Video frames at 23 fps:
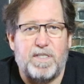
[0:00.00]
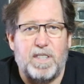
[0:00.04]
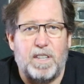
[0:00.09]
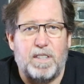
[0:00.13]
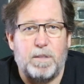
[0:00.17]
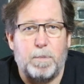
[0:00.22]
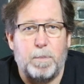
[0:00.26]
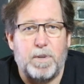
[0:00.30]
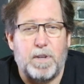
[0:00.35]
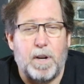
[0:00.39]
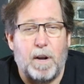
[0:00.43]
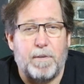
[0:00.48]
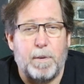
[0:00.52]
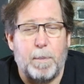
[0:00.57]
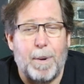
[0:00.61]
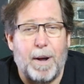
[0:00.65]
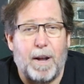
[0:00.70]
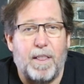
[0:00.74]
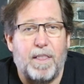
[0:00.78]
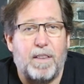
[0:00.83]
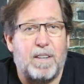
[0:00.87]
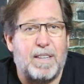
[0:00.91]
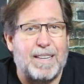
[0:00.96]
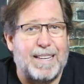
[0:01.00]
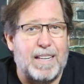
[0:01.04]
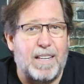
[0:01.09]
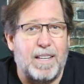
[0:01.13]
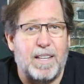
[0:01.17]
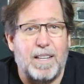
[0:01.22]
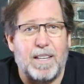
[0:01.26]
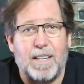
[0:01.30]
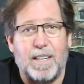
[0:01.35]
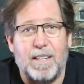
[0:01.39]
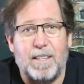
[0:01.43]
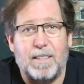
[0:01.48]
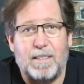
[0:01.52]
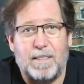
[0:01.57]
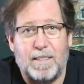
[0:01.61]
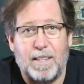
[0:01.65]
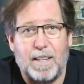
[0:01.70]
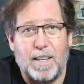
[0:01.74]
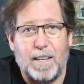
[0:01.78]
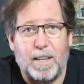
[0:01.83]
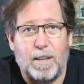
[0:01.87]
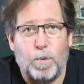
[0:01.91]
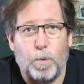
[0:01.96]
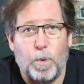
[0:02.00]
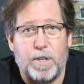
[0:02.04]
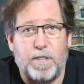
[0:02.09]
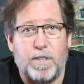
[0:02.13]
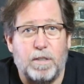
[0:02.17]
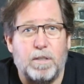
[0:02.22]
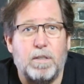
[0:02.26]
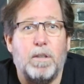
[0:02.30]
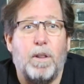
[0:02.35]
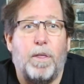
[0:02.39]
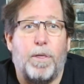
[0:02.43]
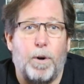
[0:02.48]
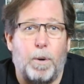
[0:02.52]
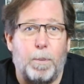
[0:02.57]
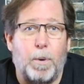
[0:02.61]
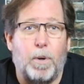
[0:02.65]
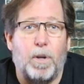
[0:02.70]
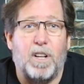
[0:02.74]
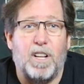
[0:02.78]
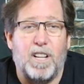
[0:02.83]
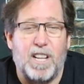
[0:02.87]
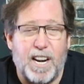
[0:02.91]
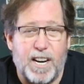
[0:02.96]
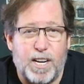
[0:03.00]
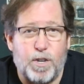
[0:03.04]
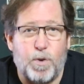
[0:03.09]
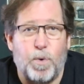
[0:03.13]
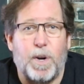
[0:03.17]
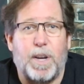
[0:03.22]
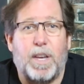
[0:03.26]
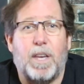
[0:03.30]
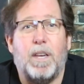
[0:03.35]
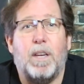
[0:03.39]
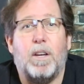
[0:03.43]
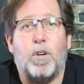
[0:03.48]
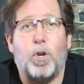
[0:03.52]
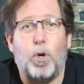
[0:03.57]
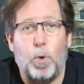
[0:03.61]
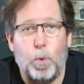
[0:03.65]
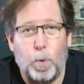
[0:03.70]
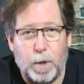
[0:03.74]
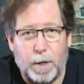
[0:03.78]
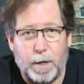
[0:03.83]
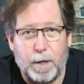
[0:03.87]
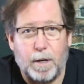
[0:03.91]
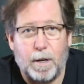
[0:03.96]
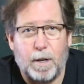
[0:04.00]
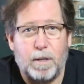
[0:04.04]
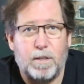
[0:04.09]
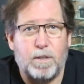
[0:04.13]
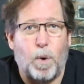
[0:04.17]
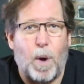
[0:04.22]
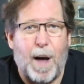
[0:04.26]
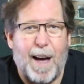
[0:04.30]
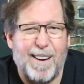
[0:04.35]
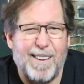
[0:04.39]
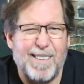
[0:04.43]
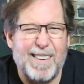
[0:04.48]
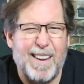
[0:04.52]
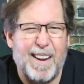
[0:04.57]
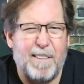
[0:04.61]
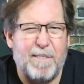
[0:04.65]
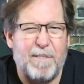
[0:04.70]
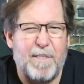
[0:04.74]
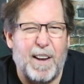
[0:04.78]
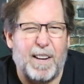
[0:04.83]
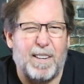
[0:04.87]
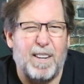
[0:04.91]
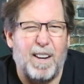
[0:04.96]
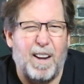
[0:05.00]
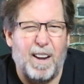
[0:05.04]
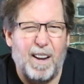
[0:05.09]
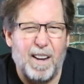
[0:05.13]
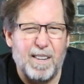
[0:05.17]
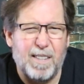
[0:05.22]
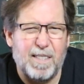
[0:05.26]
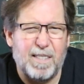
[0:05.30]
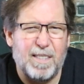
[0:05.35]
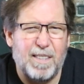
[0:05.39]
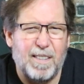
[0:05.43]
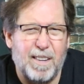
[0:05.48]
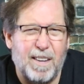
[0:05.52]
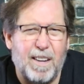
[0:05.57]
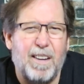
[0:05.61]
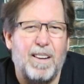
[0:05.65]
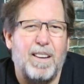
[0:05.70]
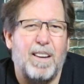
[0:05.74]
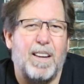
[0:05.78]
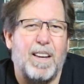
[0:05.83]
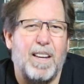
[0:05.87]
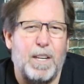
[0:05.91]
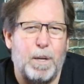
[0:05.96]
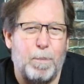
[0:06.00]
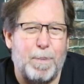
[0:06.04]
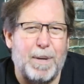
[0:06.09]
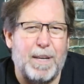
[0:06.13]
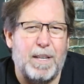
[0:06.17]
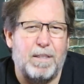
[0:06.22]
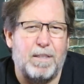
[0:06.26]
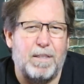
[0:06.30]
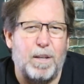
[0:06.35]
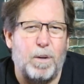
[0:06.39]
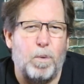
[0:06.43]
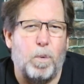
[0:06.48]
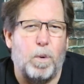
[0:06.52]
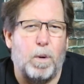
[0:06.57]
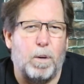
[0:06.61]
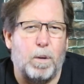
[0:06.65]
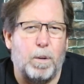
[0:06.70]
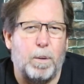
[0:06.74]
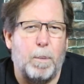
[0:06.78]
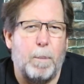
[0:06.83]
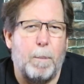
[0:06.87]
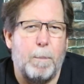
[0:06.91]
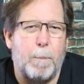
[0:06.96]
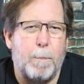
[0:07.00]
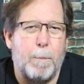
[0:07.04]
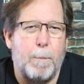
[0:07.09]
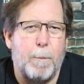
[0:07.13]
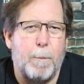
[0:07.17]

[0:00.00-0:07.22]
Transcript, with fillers: we've seen some stuff about TEC, which is thermoelectric cooling. So how does that affect us in the PC world?